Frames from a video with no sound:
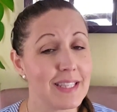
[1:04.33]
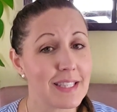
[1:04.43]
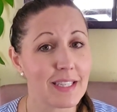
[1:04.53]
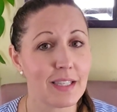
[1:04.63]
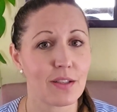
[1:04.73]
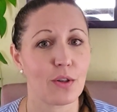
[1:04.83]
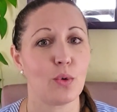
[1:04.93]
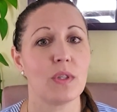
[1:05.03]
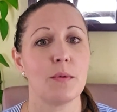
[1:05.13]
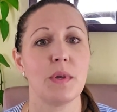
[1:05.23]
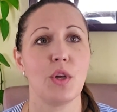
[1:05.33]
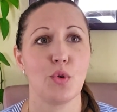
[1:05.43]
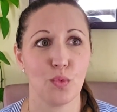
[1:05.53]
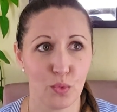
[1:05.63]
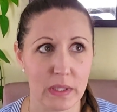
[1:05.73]
instincts are going to
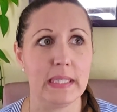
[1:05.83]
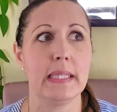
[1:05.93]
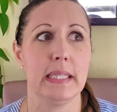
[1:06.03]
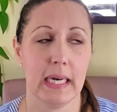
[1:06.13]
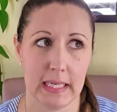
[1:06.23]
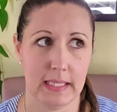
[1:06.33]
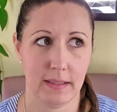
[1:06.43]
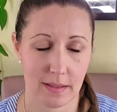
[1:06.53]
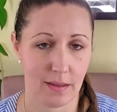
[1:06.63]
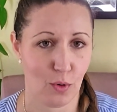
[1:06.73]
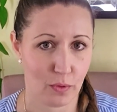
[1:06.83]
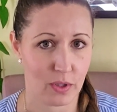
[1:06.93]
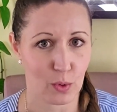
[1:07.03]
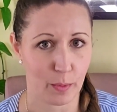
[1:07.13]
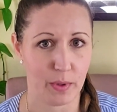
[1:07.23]
be really heightened over
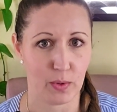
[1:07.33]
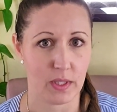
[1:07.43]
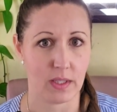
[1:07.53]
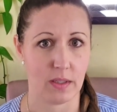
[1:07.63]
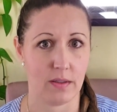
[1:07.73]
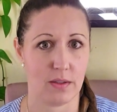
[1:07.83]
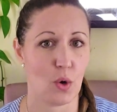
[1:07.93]
Scorpio season.